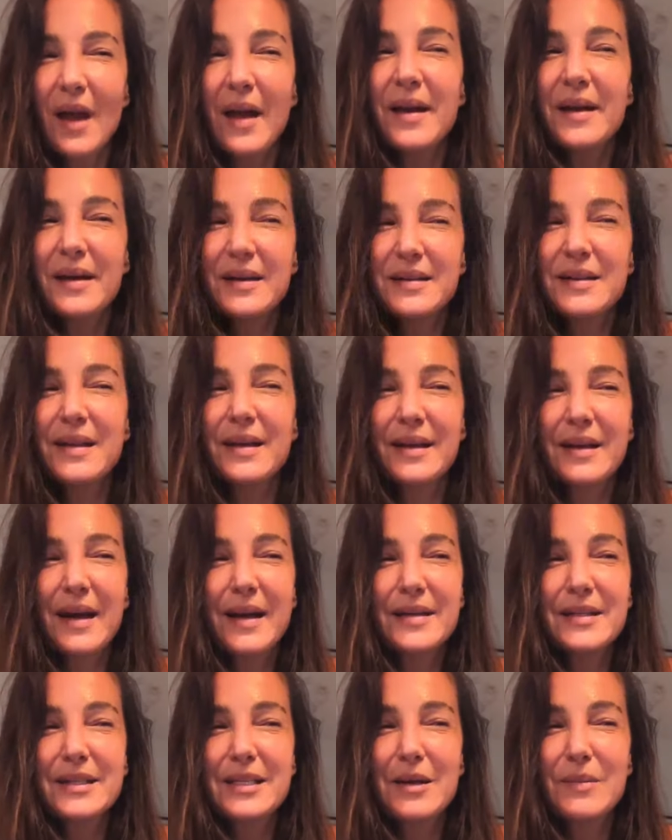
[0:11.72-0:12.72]
I
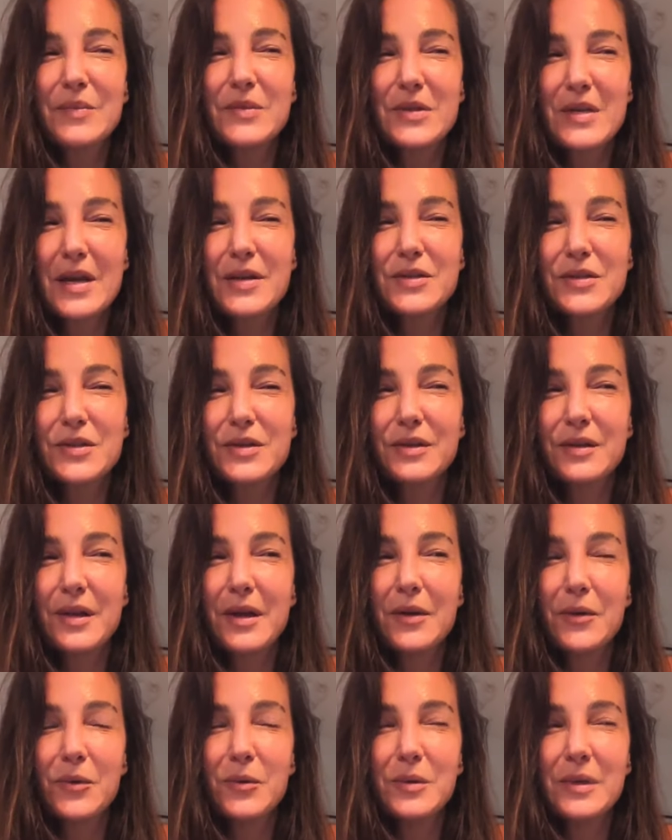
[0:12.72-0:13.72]
think I skipped
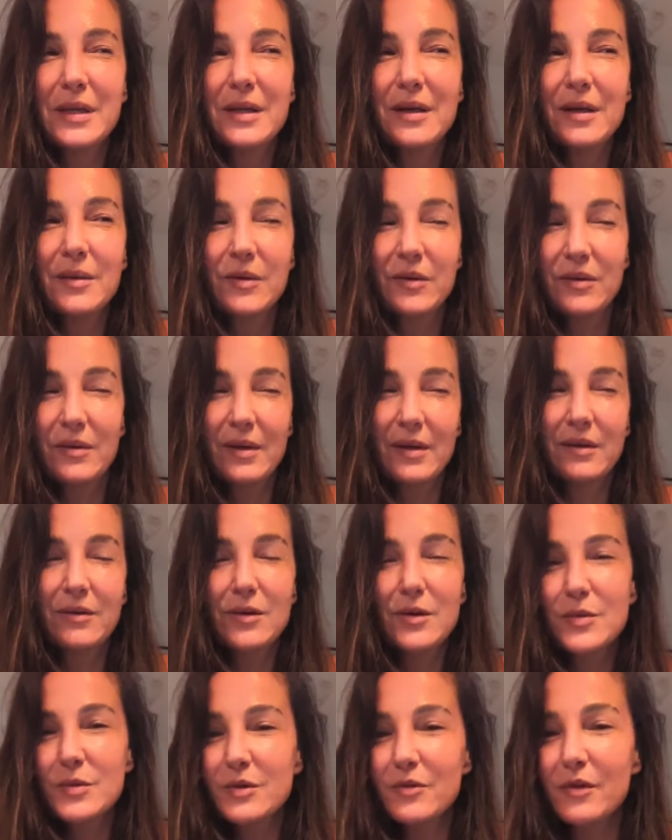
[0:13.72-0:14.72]
yesterday only
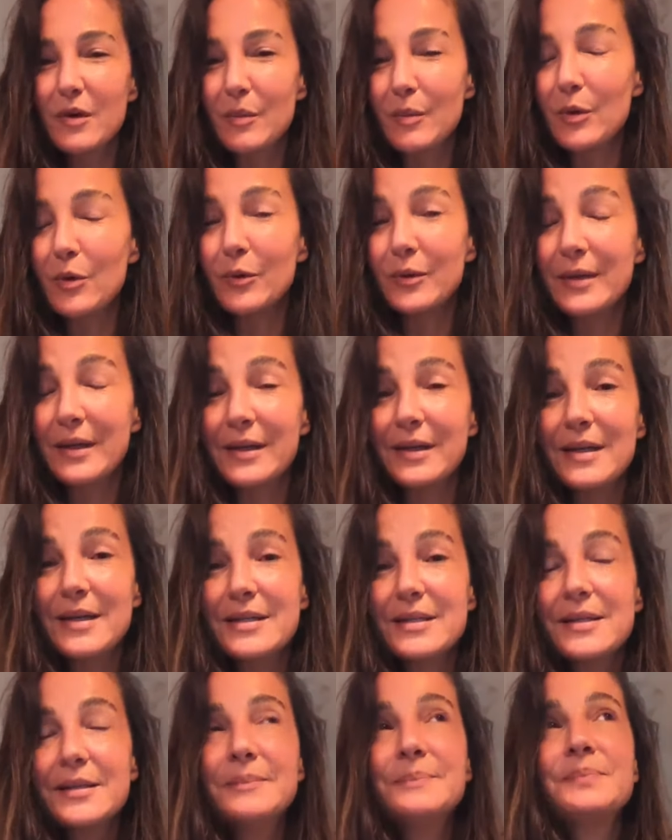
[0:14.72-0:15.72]
in terms of uploading a
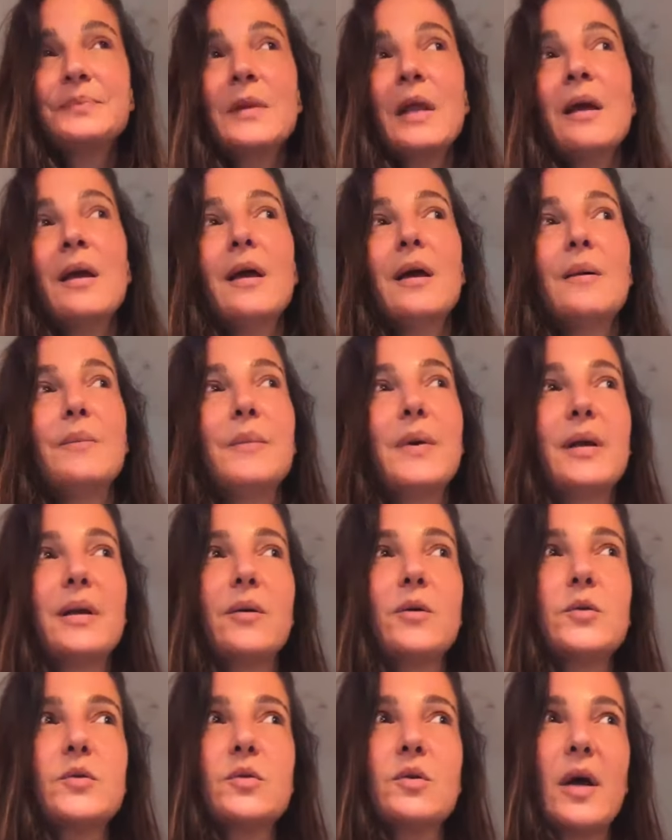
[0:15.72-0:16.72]
lesson,
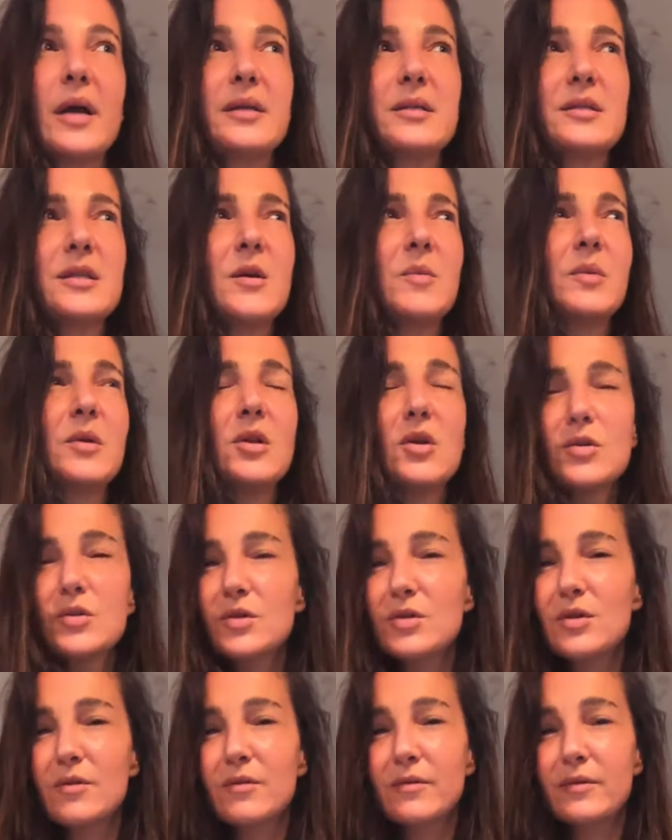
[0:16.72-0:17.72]
but also I skipped
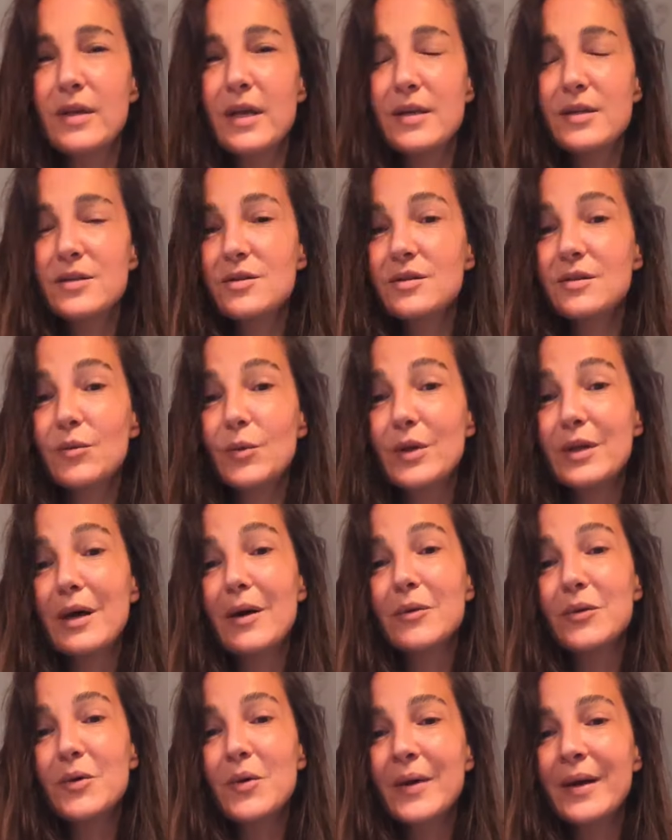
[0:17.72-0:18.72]
lots of days
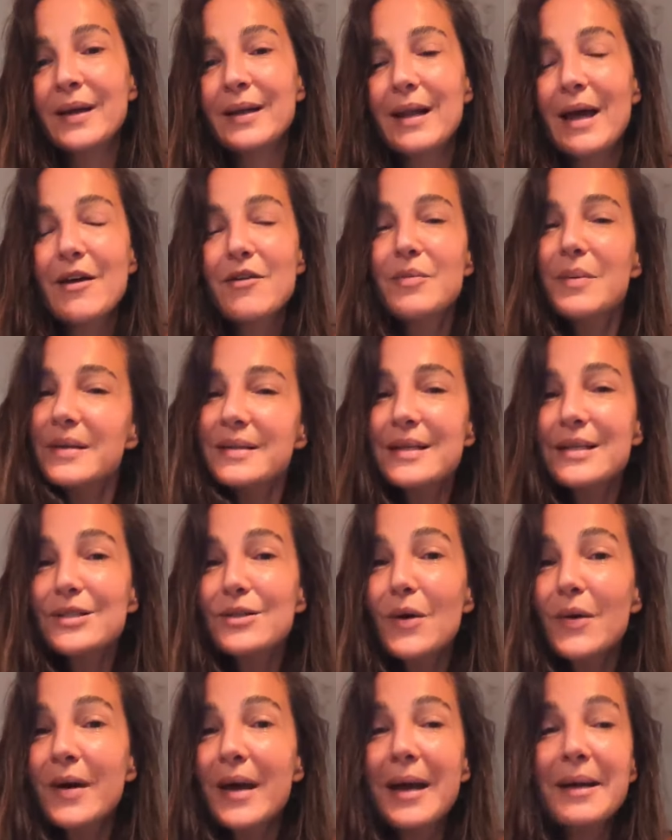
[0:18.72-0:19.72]
without going live, but
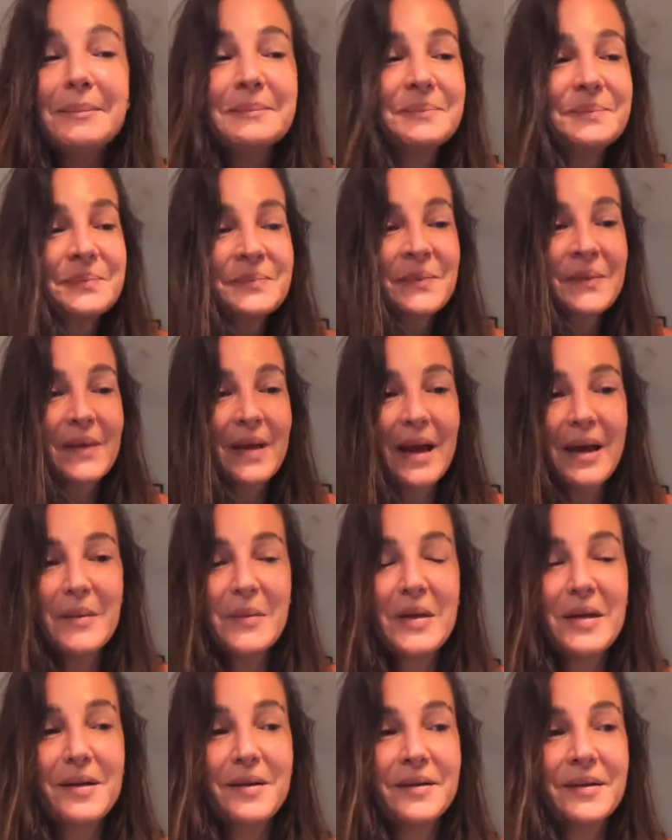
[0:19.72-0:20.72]
it's okay.
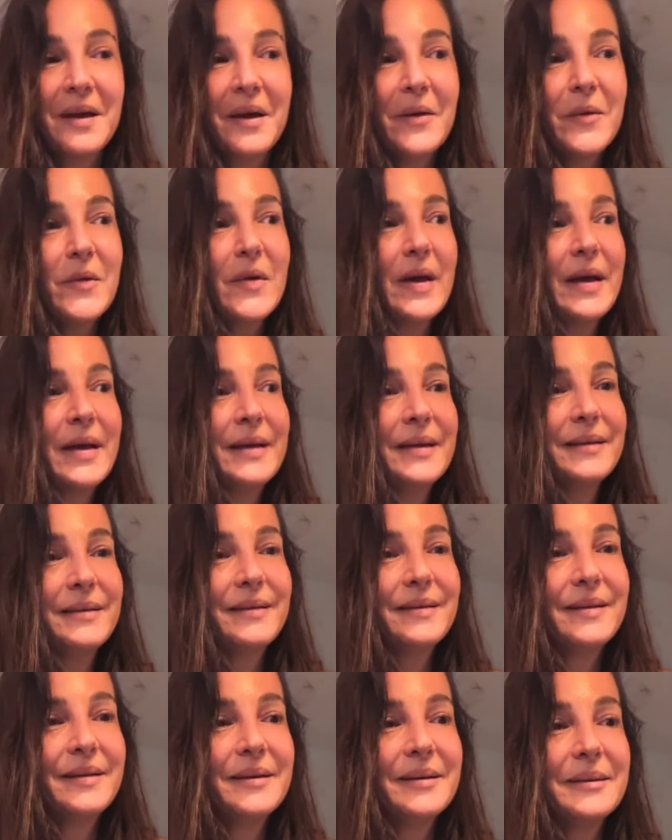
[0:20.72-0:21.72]
I'm here now,
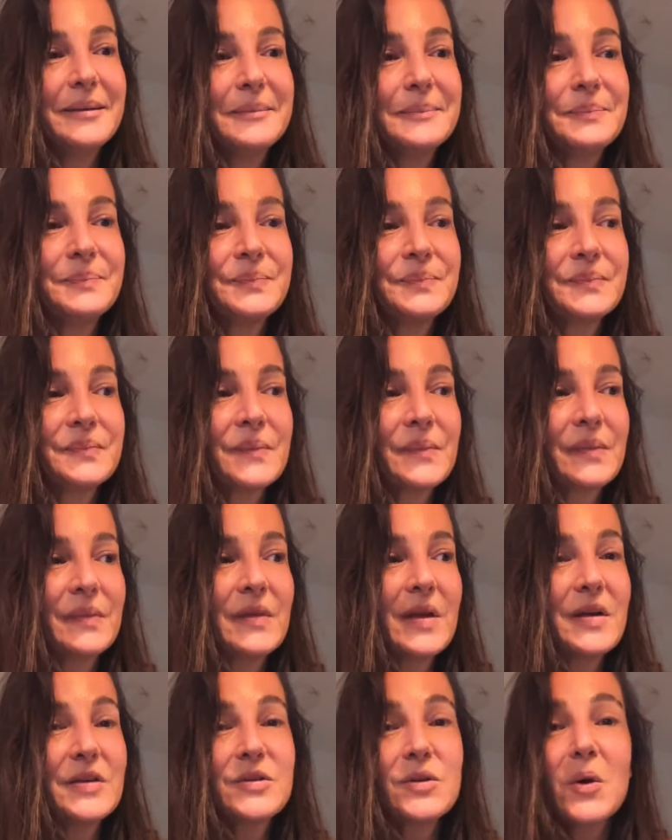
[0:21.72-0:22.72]
and
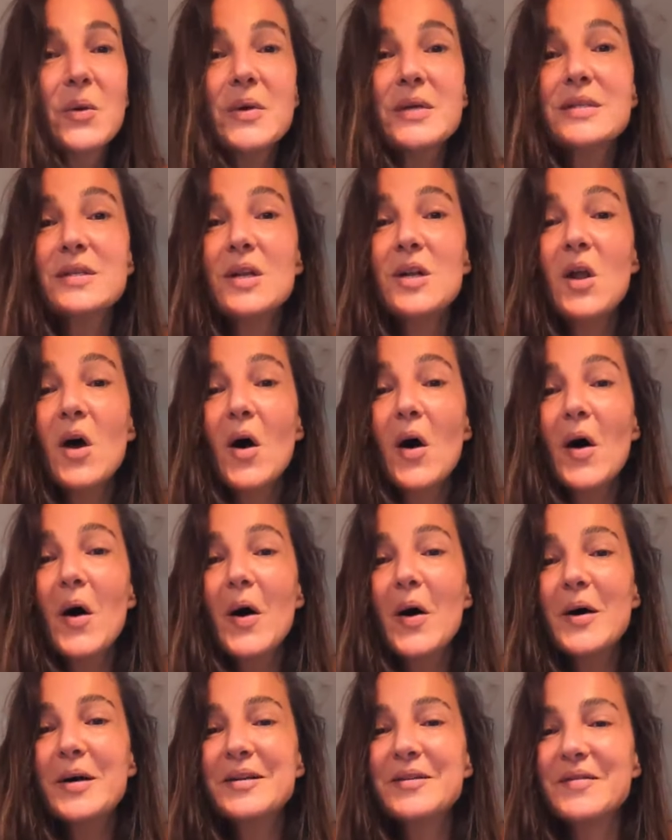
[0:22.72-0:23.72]
there's always a
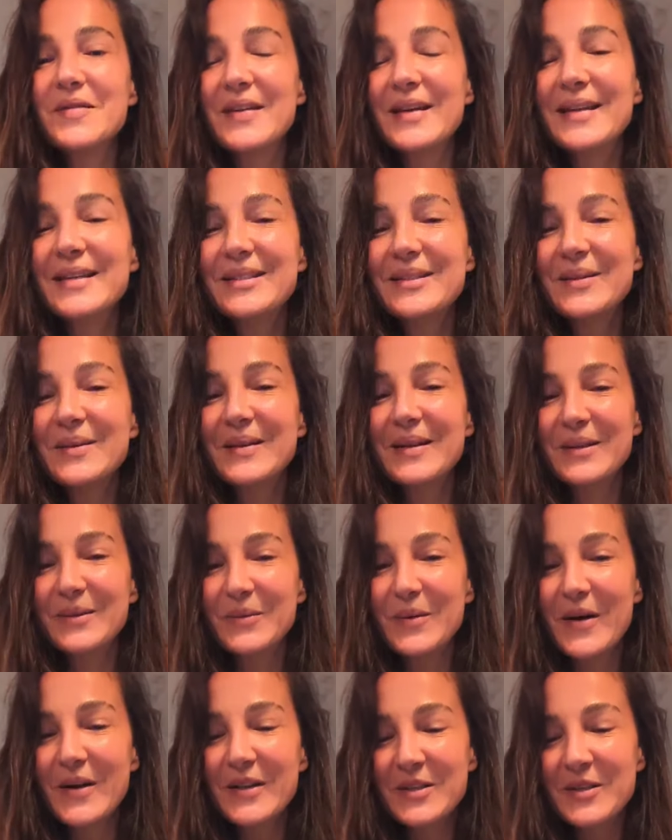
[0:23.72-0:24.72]
lot of things you
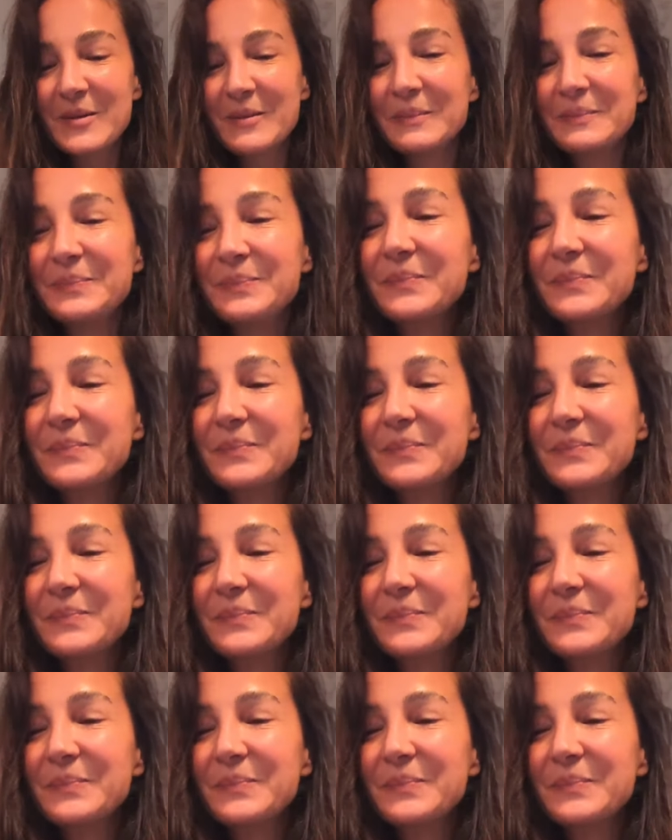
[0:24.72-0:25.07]
can watch